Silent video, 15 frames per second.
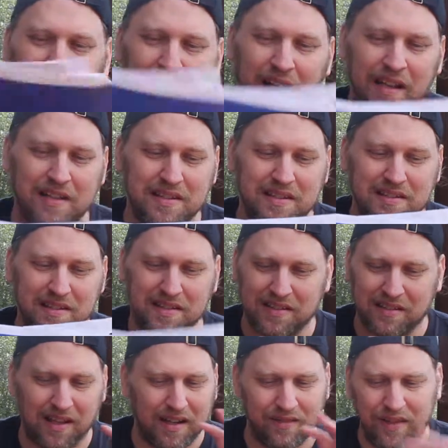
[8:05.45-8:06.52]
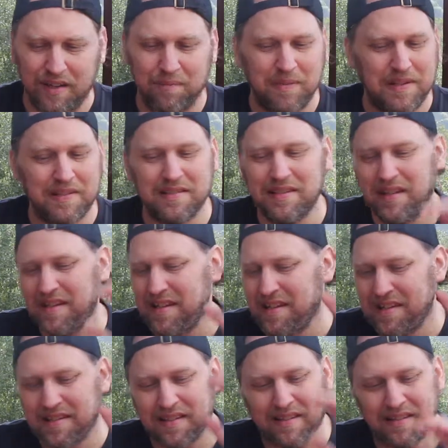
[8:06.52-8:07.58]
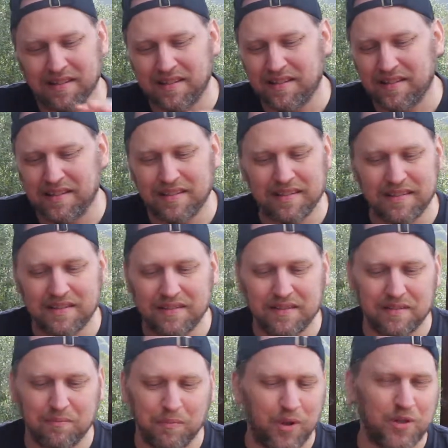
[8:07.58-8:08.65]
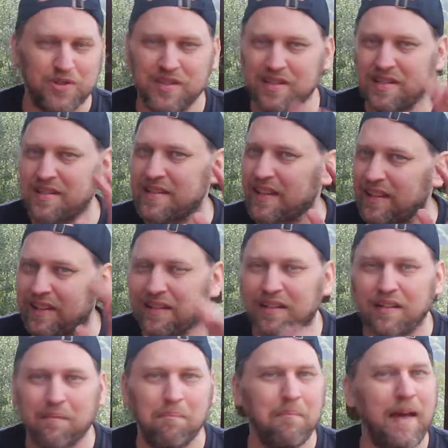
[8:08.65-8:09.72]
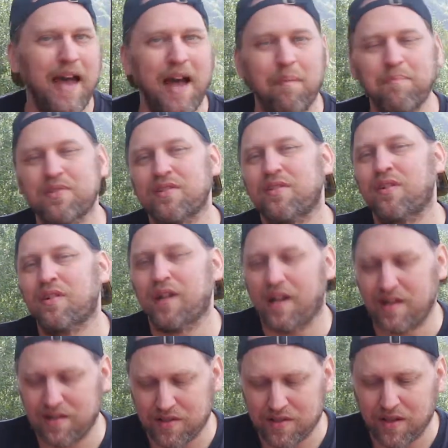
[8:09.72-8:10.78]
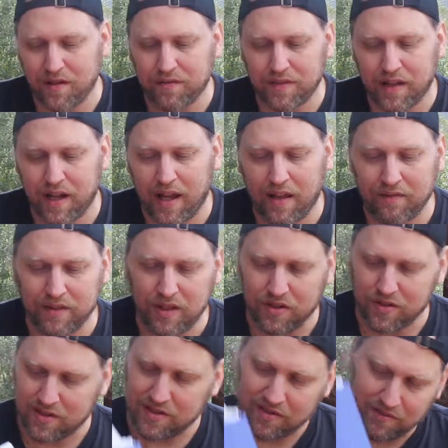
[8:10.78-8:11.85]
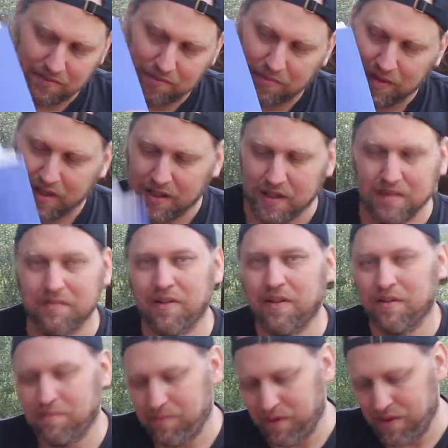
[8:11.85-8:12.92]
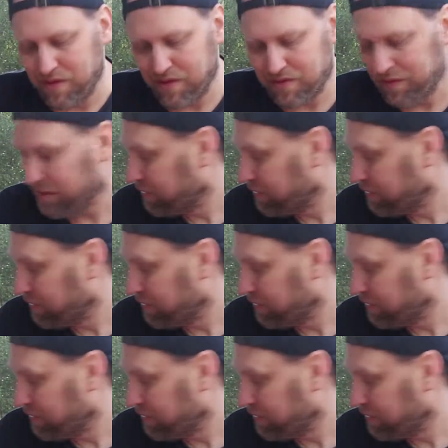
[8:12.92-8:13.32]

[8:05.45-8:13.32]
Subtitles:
And this is just a lot of NPCs and merchants and maps and all kinds of stuff that I have in here. This is pretty useful.